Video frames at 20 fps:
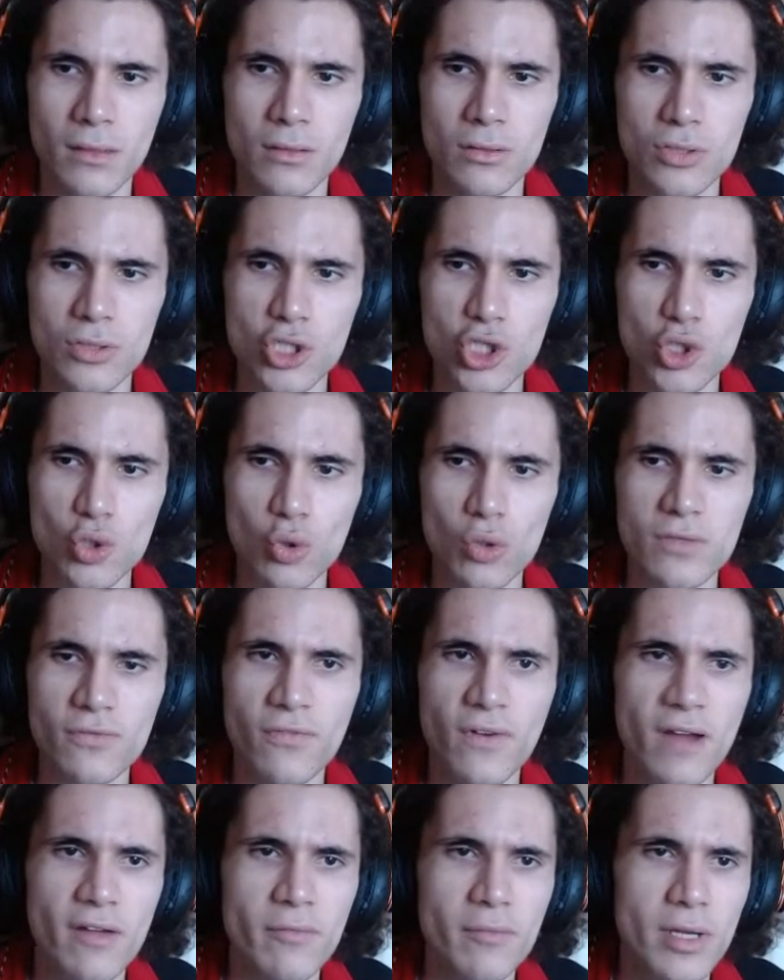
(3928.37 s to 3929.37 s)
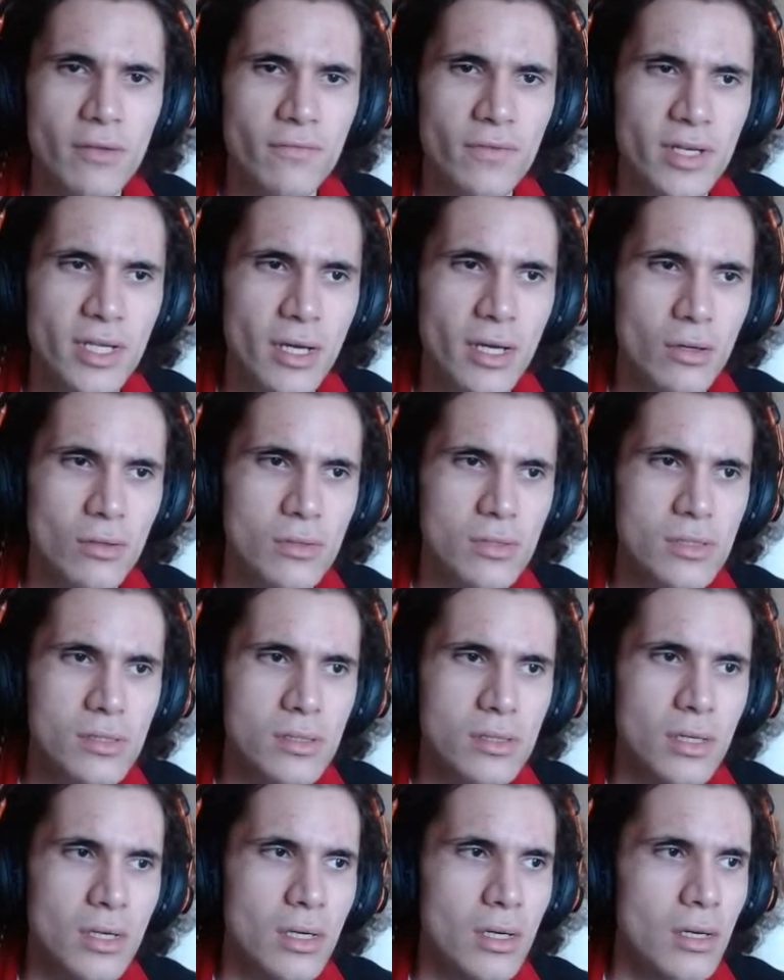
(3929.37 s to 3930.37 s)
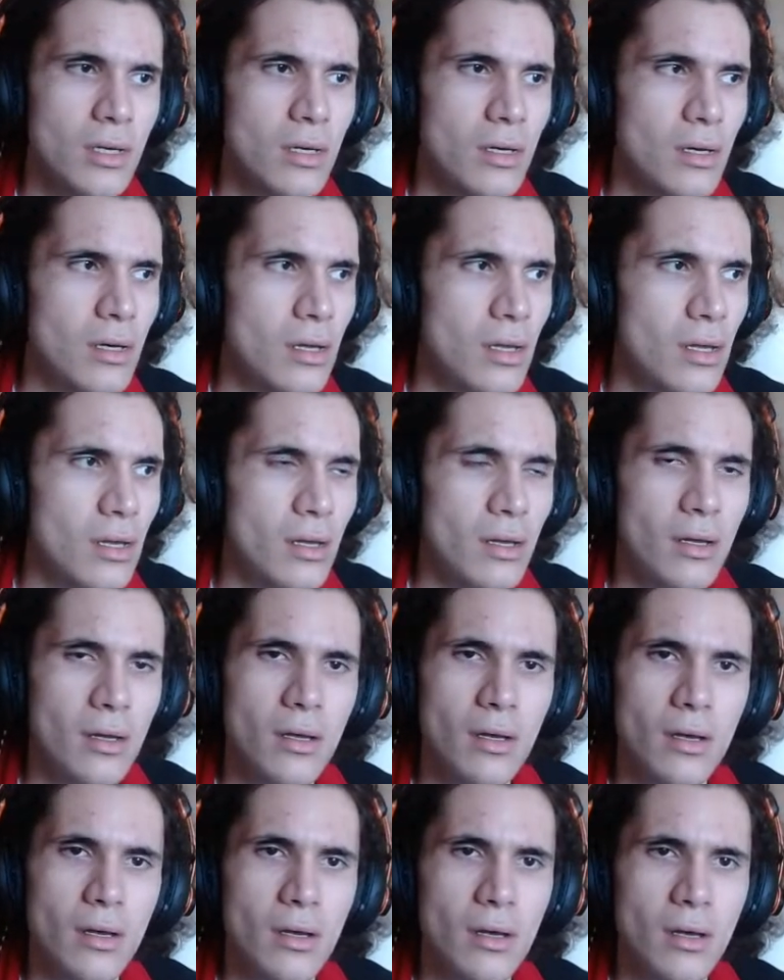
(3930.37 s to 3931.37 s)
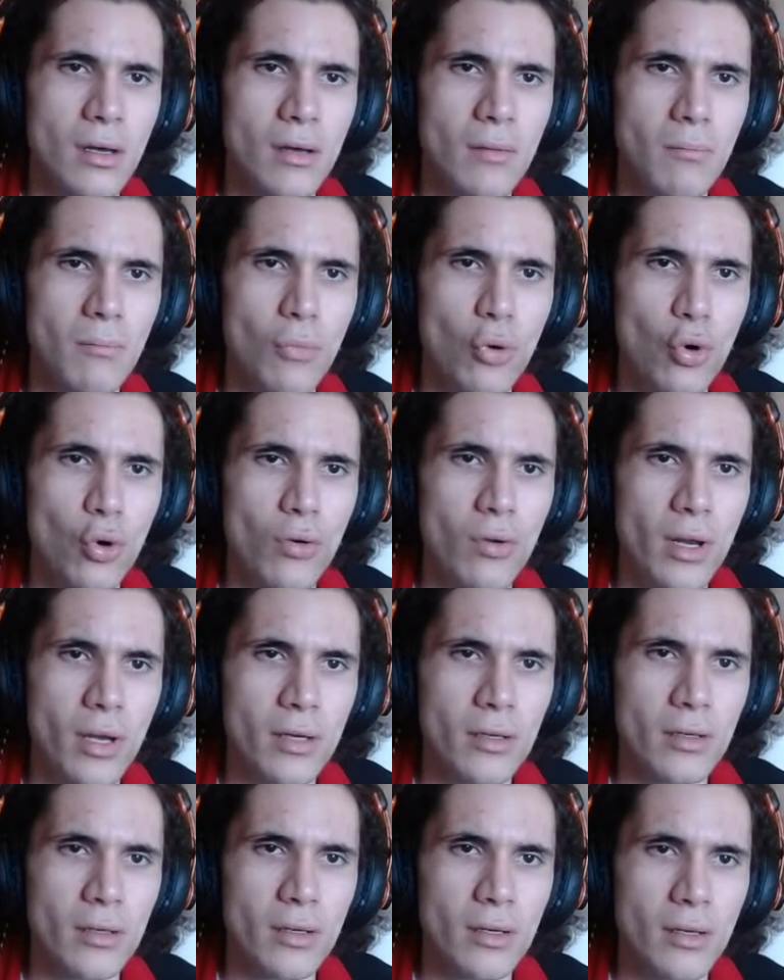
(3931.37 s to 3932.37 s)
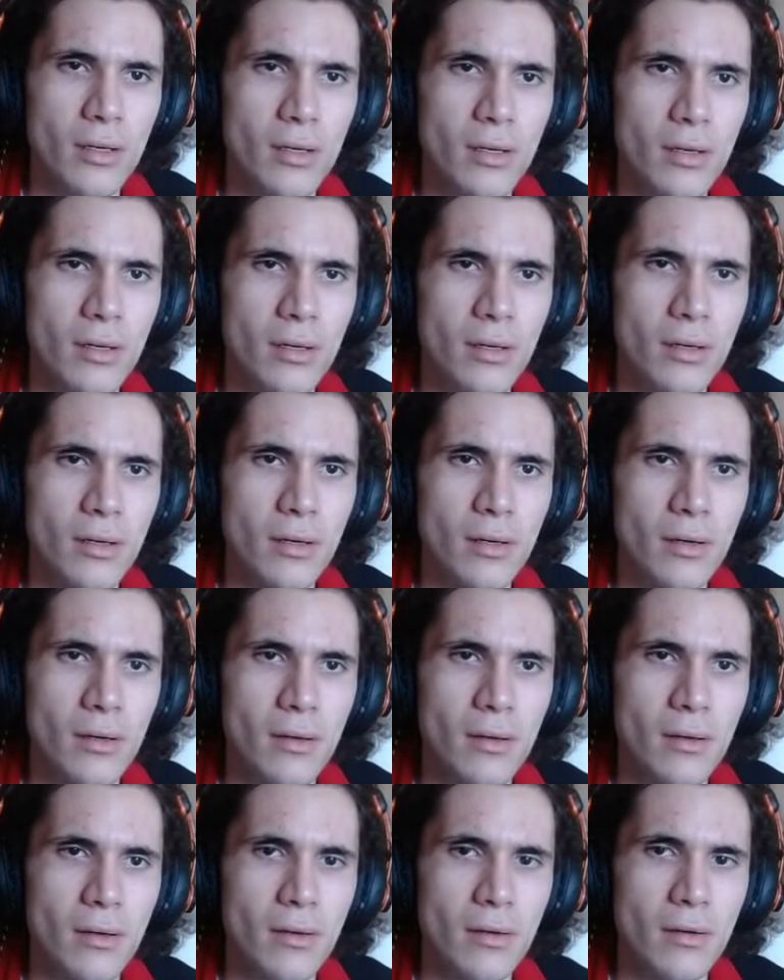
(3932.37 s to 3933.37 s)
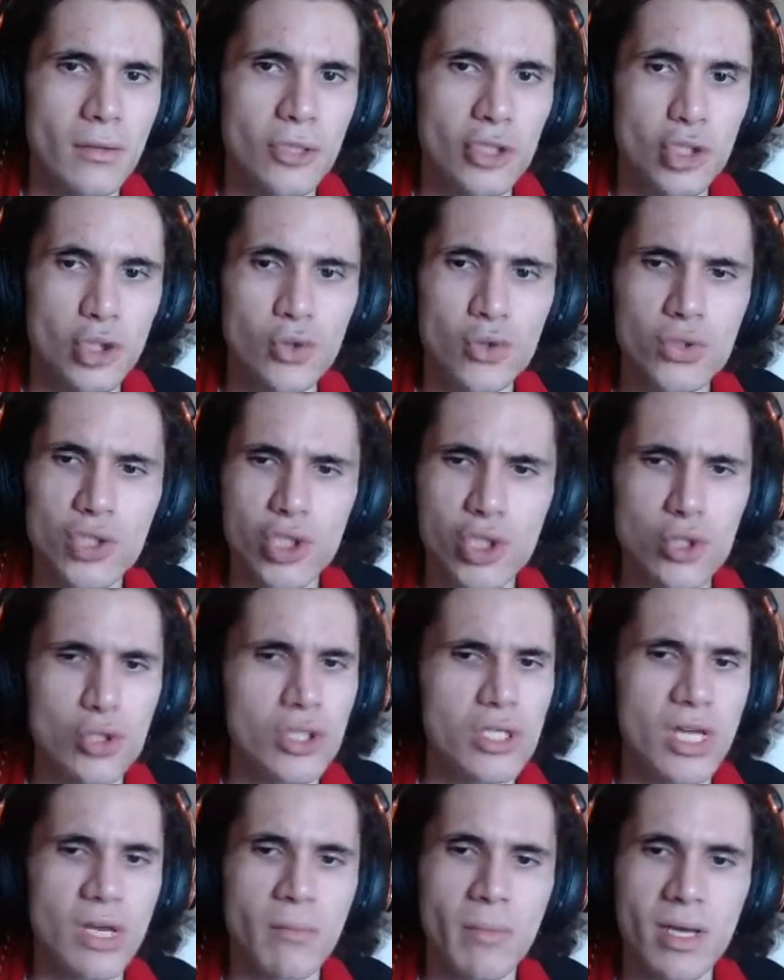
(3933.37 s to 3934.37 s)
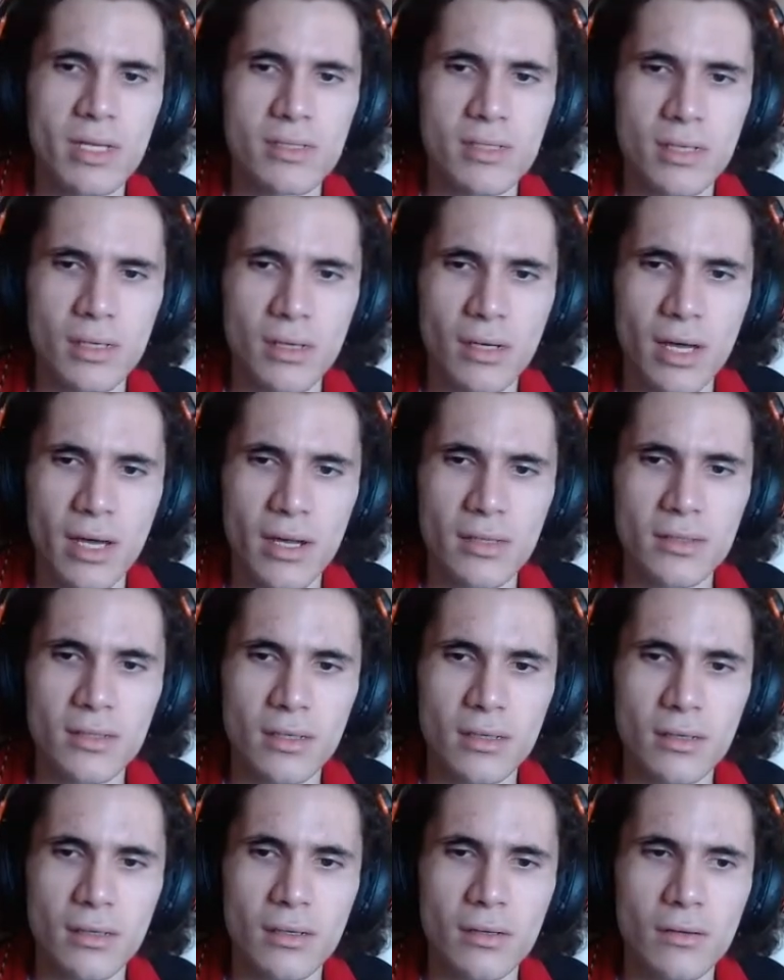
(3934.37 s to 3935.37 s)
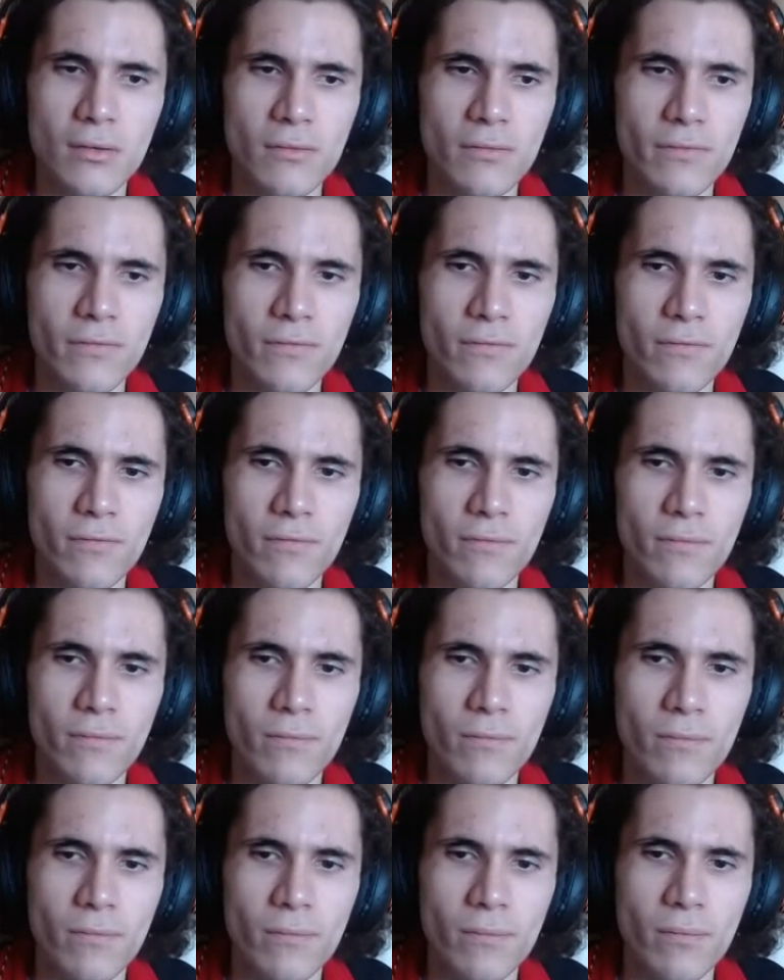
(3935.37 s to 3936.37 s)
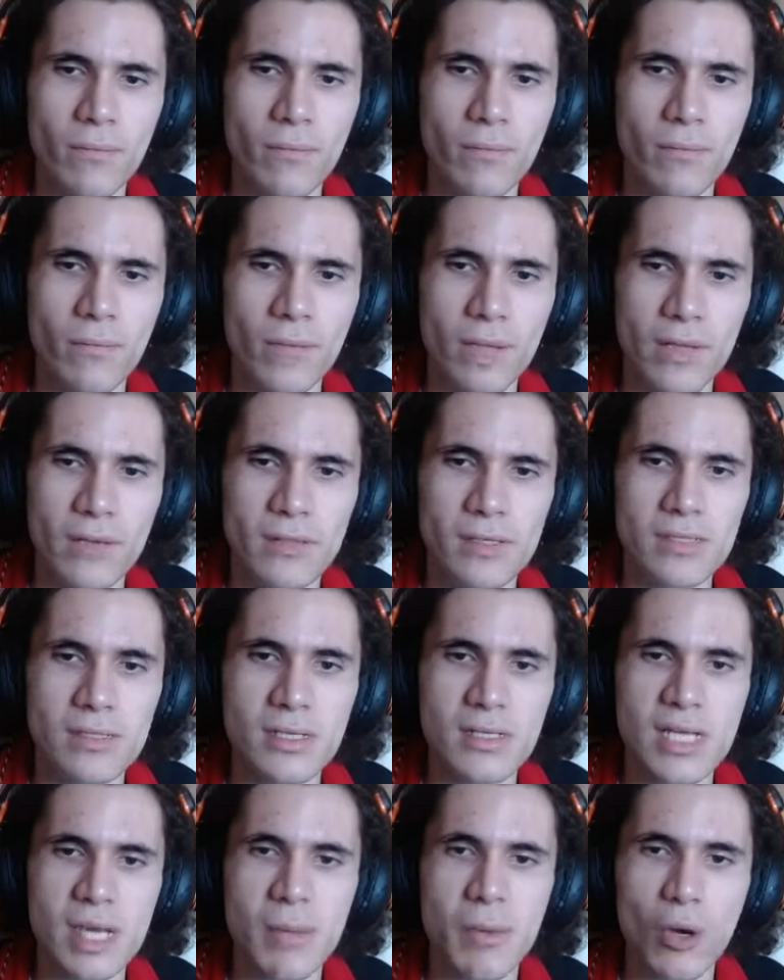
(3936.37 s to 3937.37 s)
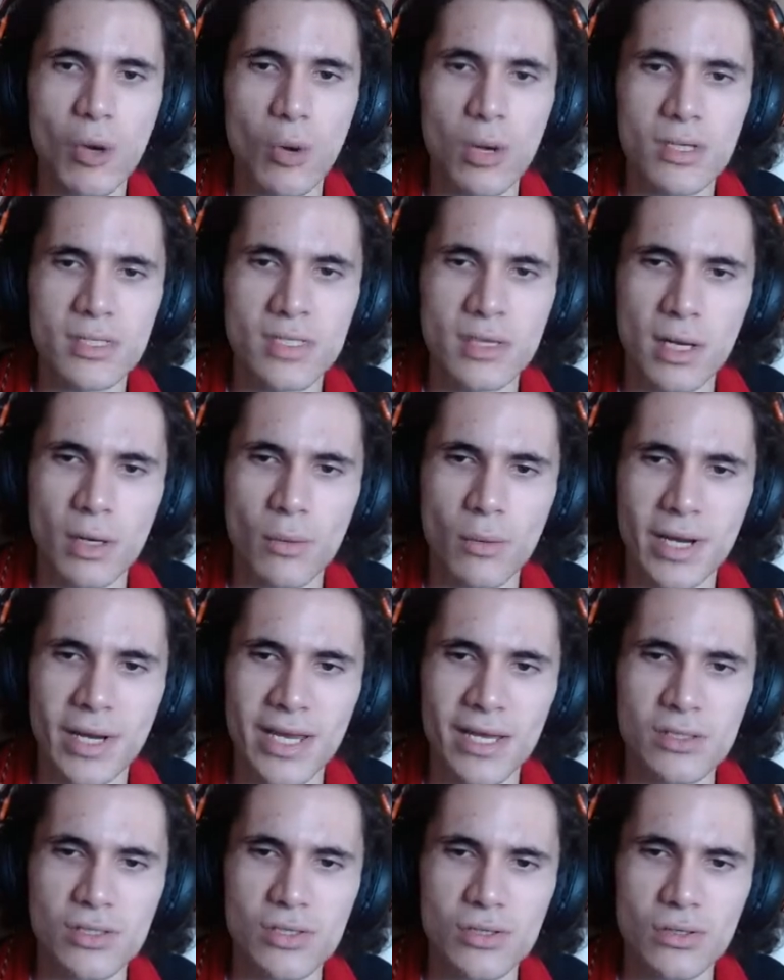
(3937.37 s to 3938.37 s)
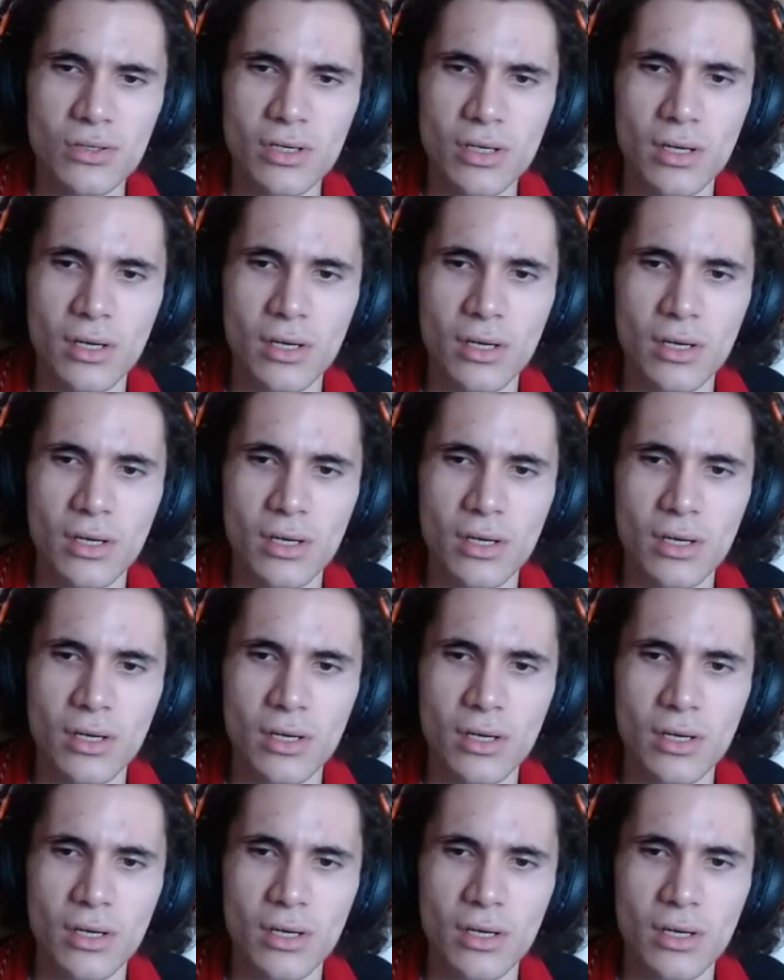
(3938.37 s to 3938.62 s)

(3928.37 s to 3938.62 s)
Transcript: just short 5 minute videos, more like hugely amazing editing. Like it's the type of quality that I want to get to,